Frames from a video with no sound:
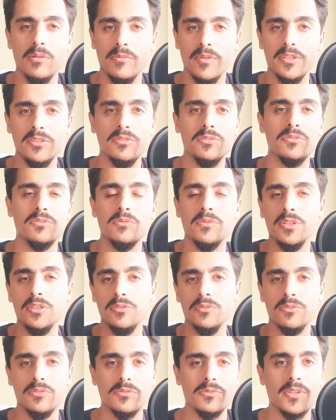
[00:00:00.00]
when you when
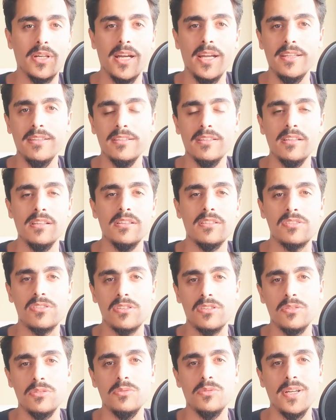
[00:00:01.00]
you write
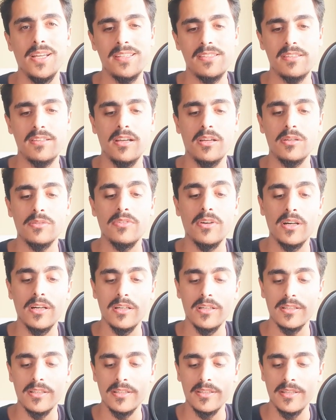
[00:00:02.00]
so it's kind of
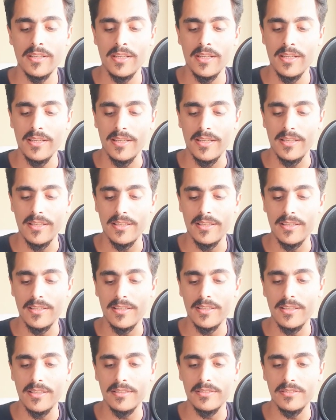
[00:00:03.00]
hard
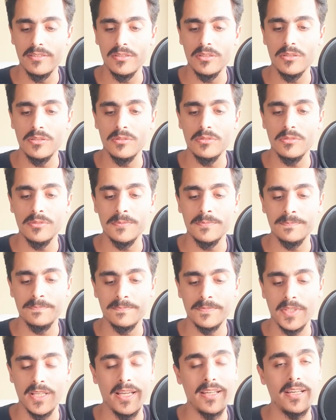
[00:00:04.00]
and you know
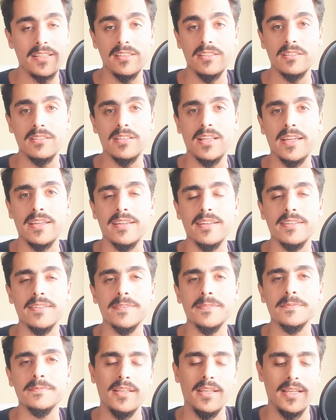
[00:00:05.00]
and I don't like
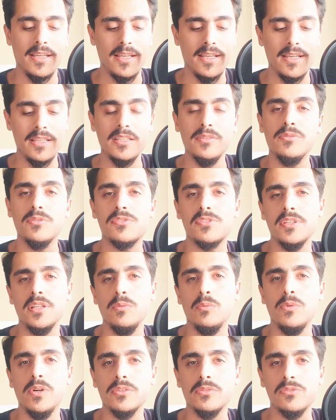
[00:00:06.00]
it and if you
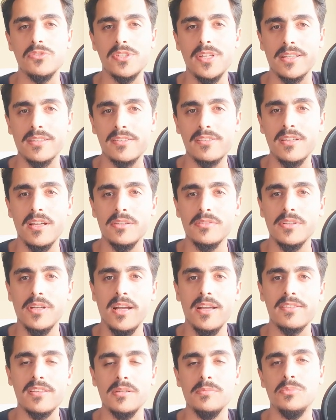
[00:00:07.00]
still want to check this out
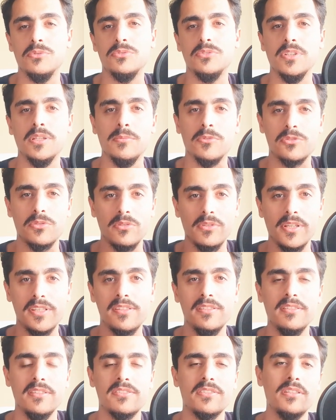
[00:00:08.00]
guys I put the Amazon
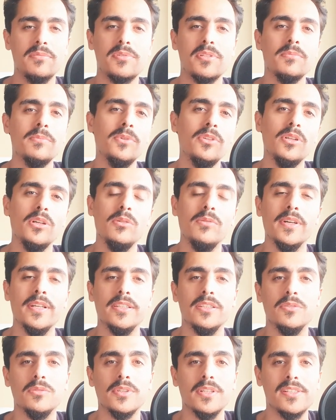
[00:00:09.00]
links in the description below
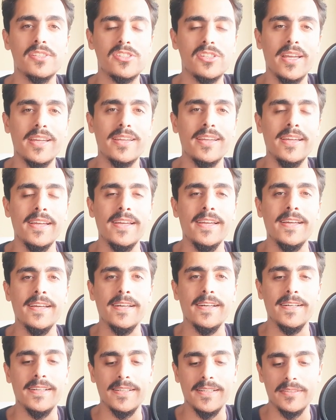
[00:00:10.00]
and you can check
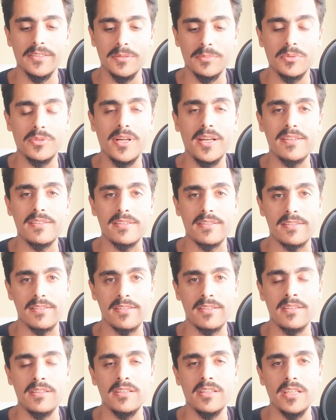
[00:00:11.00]
uh, the
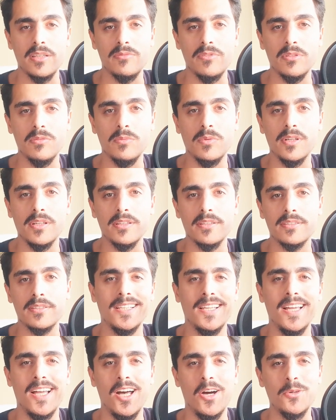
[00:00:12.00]
prices if you
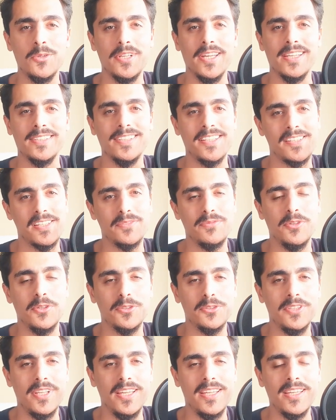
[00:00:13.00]
want. Okay, that's
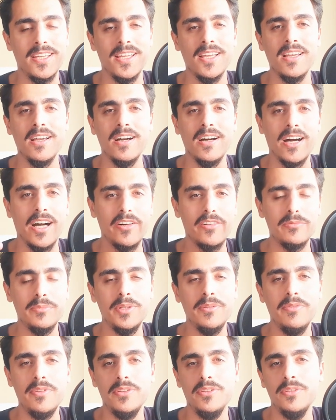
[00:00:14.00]
it for today.
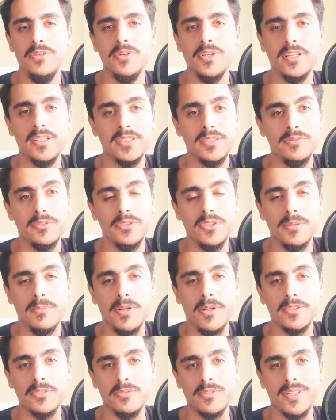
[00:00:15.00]
I'll be with you another
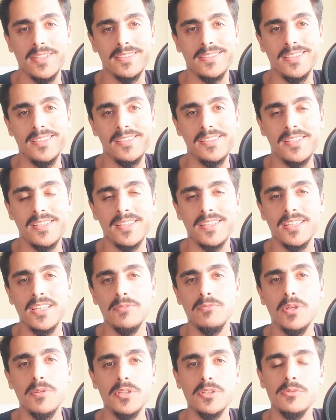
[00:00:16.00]
video about online
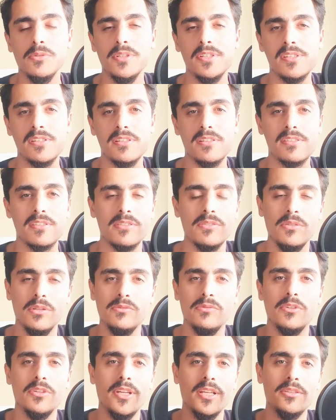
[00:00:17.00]
teaching. If you have any questions,
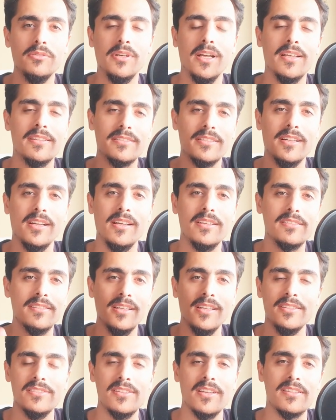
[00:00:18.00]
don't forget to ask
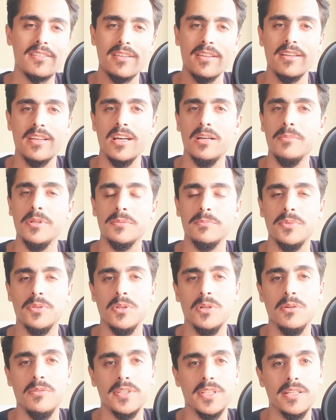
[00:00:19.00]
guys. Just
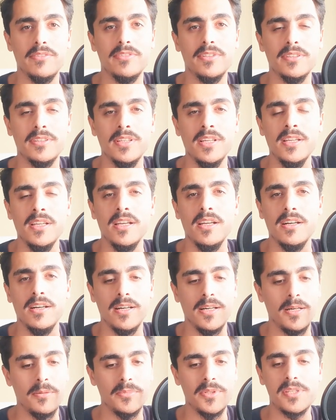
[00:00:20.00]
comment below and I will
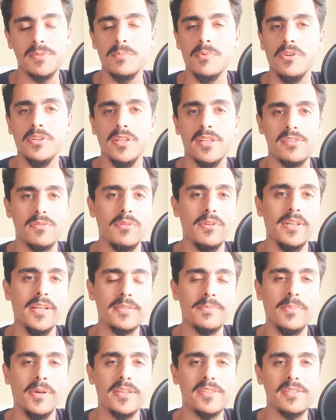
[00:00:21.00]
um, respond as
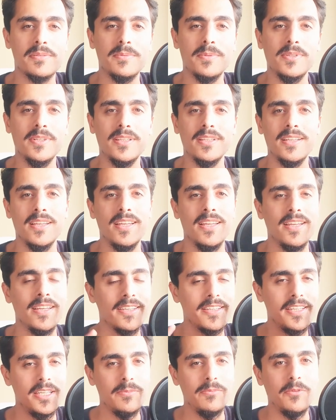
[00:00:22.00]
early as possible.
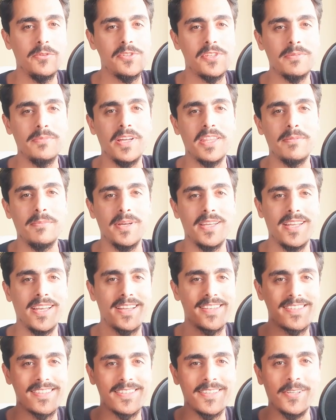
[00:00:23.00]
Keep watching
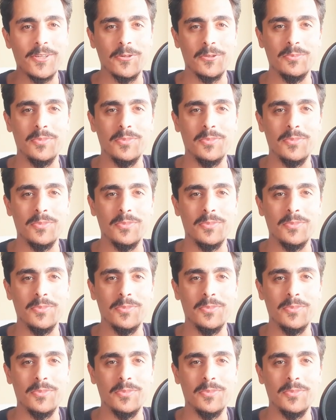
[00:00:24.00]
MathMathX.